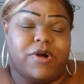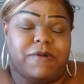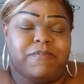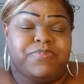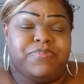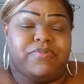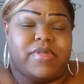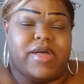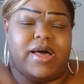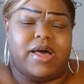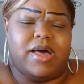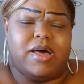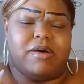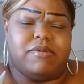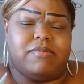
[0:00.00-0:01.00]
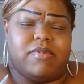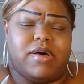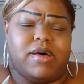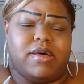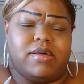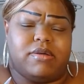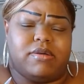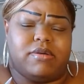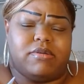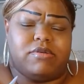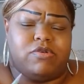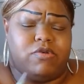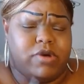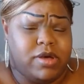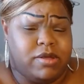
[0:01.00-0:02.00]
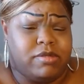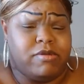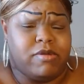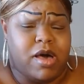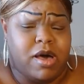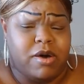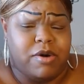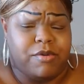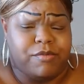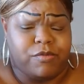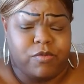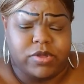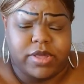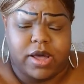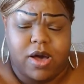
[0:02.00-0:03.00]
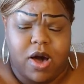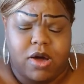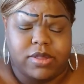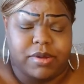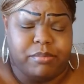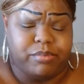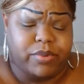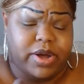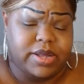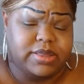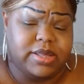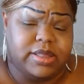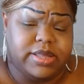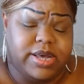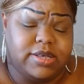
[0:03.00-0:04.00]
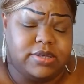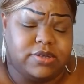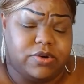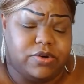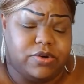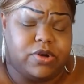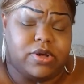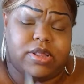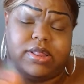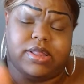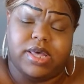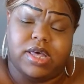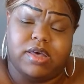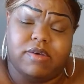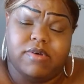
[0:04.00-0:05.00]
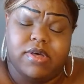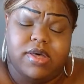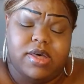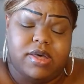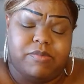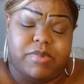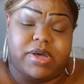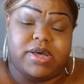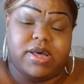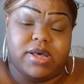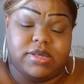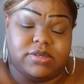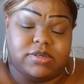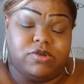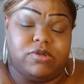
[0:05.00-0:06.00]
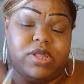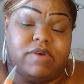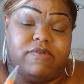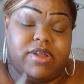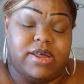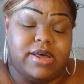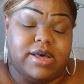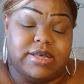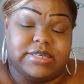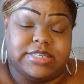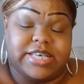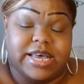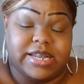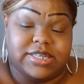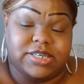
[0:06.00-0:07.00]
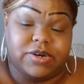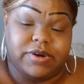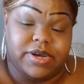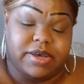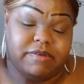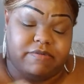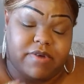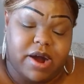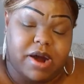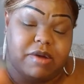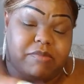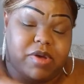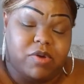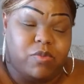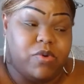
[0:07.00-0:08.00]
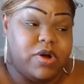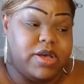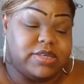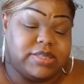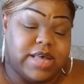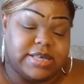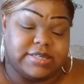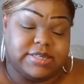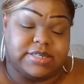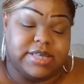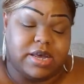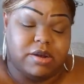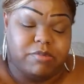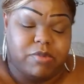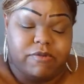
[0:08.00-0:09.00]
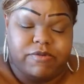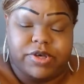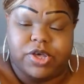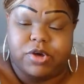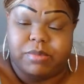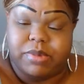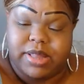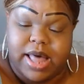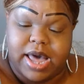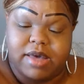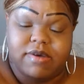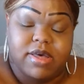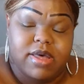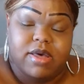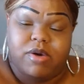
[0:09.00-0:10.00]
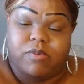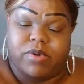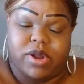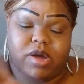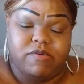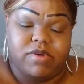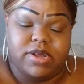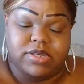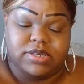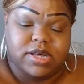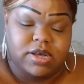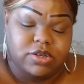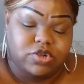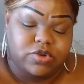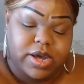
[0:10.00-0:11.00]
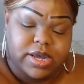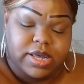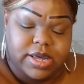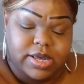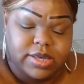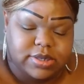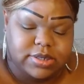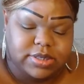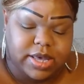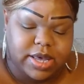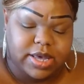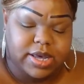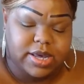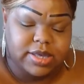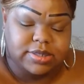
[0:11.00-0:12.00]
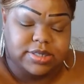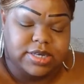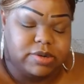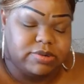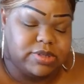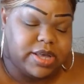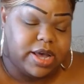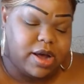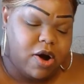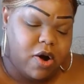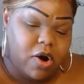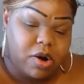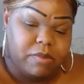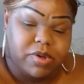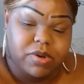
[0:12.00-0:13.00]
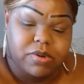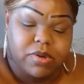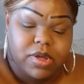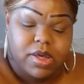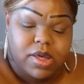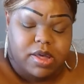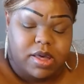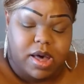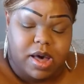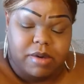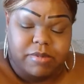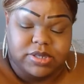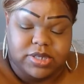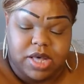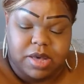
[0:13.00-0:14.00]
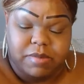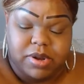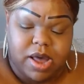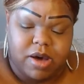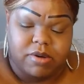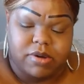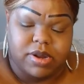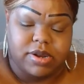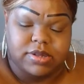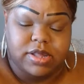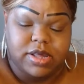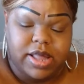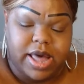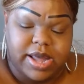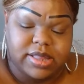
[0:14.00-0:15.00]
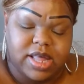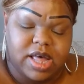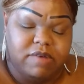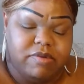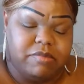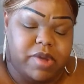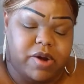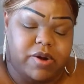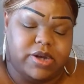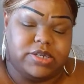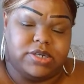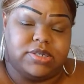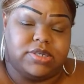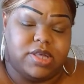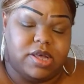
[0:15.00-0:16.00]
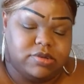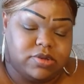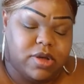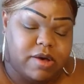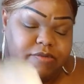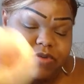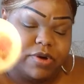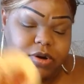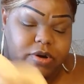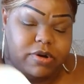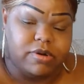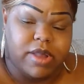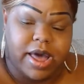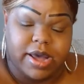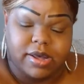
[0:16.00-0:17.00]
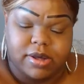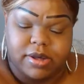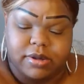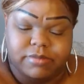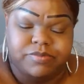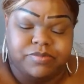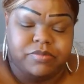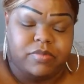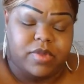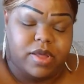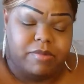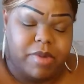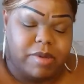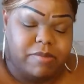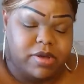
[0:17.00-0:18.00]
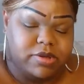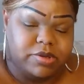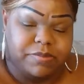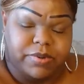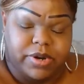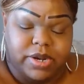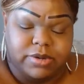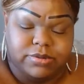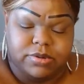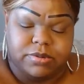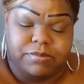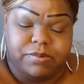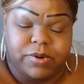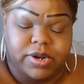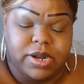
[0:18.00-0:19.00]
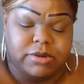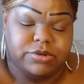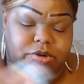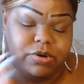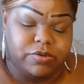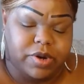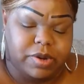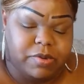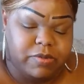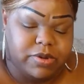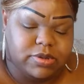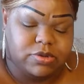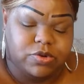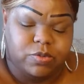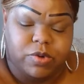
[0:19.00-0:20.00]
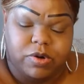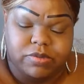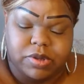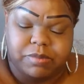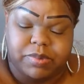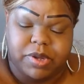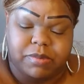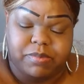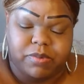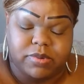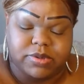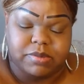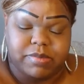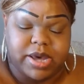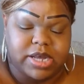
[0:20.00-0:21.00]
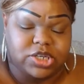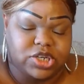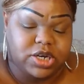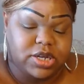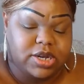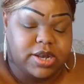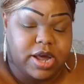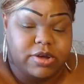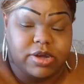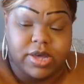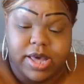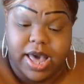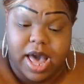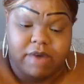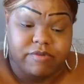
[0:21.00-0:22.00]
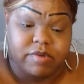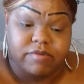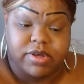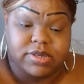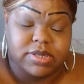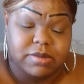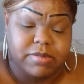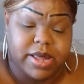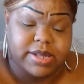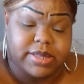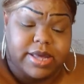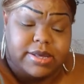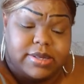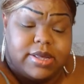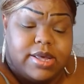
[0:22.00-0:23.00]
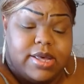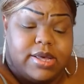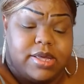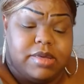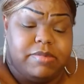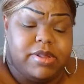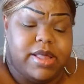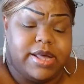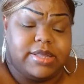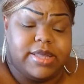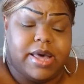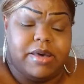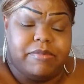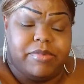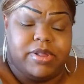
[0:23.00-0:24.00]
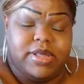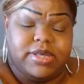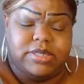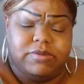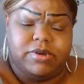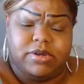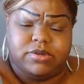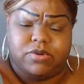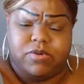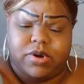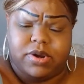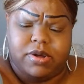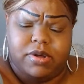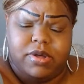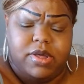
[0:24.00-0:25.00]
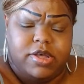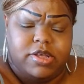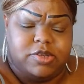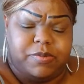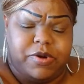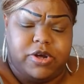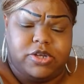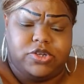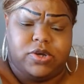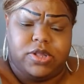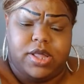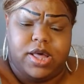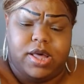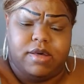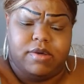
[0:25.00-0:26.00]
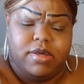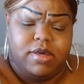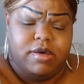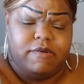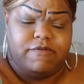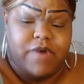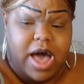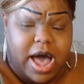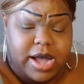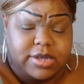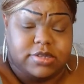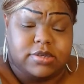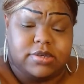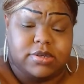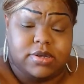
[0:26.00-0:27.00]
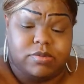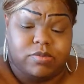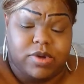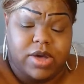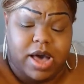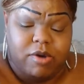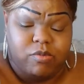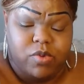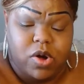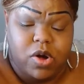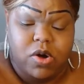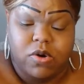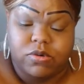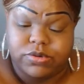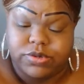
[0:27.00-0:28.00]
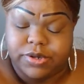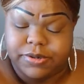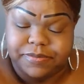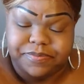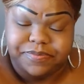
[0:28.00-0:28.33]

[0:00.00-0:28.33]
where um, you can um, what they call it break the lease or you can leave because you live in an unsanitary environment where it's not sustainable for human life whatever this contract is it's a hand secrets that can harm you um, it's coming out and it looked like love and marriage and stuff so i figured like uh, maybe it's a prenuptial, prenuptial agreement with two wealthy people and somebody cheated now you get half of it something like that could be like that but let's see what else is going on spiritual love fox we got rose